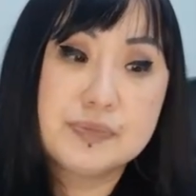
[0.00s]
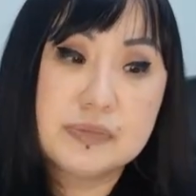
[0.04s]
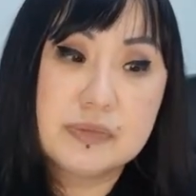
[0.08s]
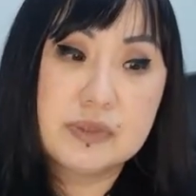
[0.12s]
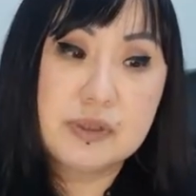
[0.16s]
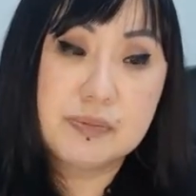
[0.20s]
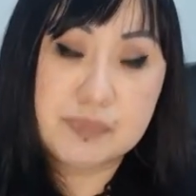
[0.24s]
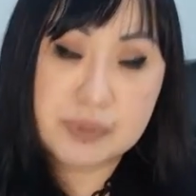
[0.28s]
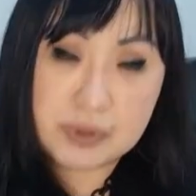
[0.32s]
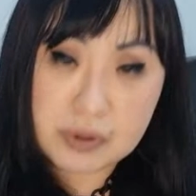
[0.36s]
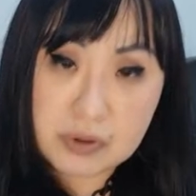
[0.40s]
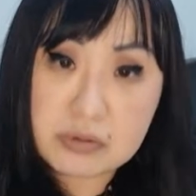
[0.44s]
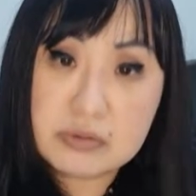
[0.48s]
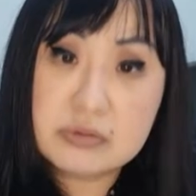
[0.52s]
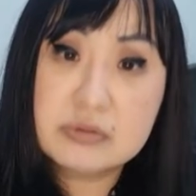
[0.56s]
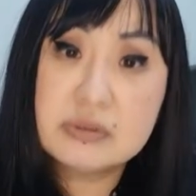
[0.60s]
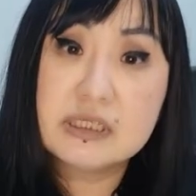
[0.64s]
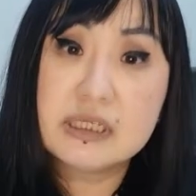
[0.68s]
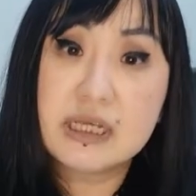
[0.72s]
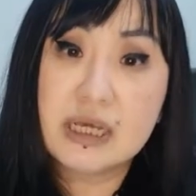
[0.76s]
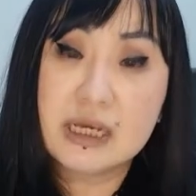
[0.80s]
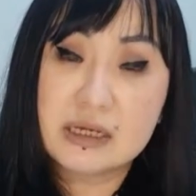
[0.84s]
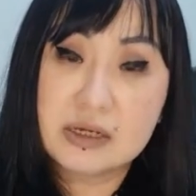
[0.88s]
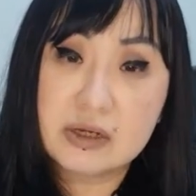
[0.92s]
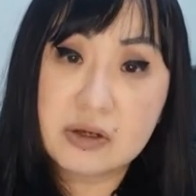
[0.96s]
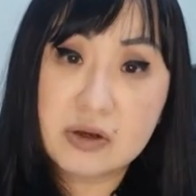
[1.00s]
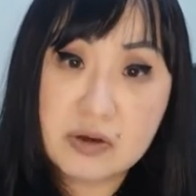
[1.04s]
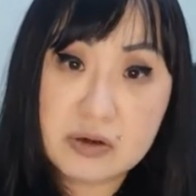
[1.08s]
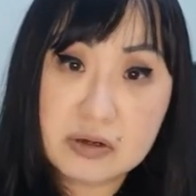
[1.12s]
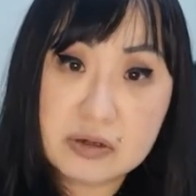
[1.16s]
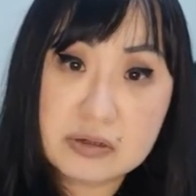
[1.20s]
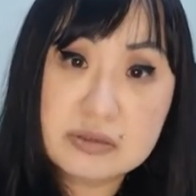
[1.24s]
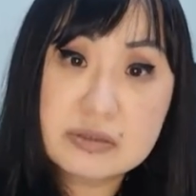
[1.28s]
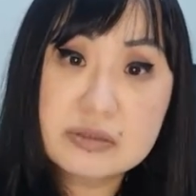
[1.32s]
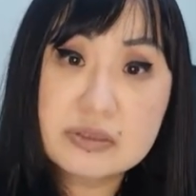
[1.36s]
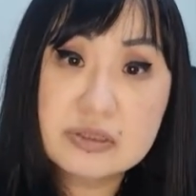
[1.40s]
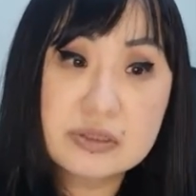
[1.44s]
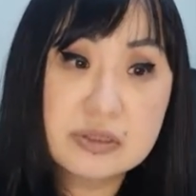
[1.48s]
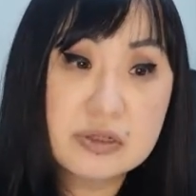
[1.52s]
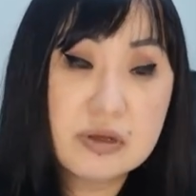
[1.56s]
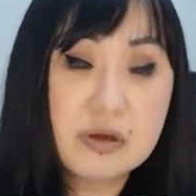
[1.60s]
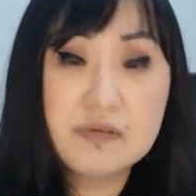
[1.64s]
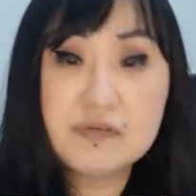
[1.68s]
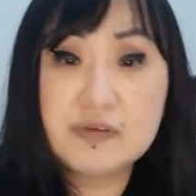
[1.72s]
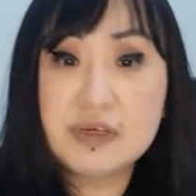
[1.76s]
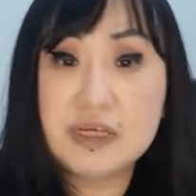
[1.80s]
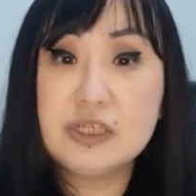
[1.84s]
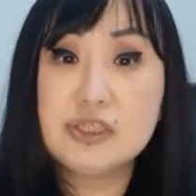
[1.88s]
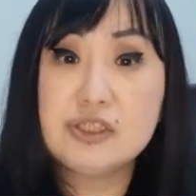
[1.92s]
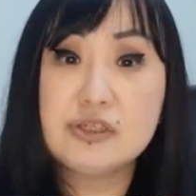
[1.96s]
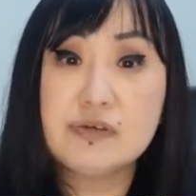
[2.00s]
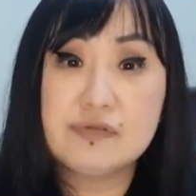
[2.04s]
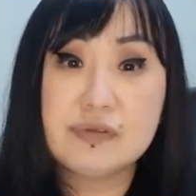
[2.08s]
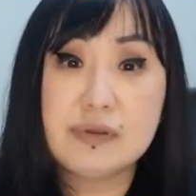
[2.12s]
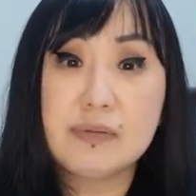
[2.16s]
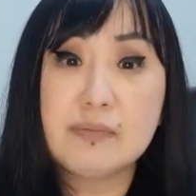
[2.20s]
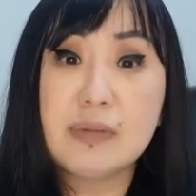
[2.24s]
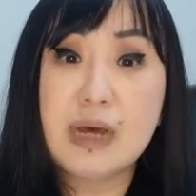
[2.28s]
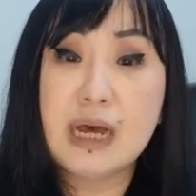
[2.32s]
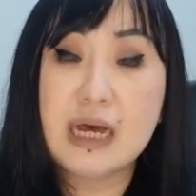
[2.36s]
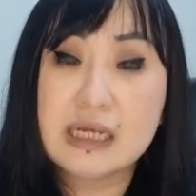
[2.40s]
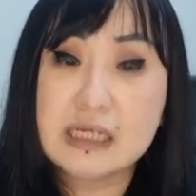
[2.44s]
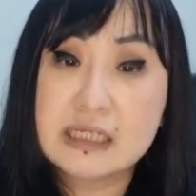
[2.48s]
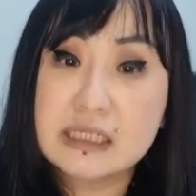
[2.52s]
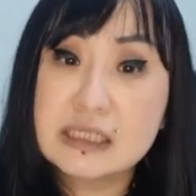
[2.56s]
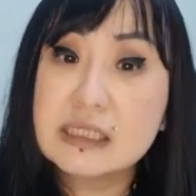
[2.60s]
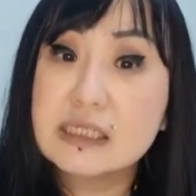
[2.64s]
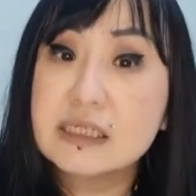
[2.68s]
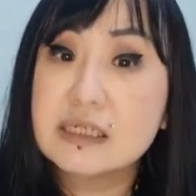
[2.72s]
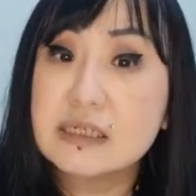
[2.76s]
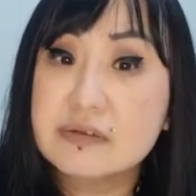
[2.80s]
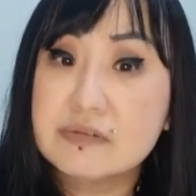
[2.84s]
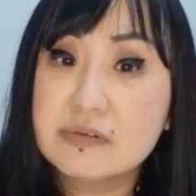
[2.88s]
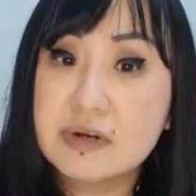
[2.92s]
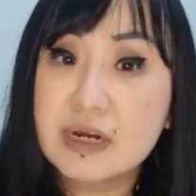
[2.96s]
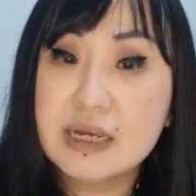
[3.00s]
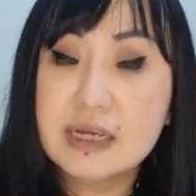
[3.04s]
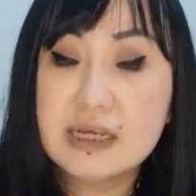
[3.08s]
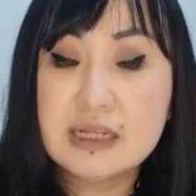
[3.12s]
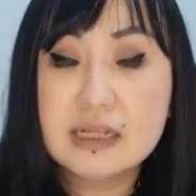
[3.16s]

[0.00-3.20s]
the pros and cons of each of the masks, right?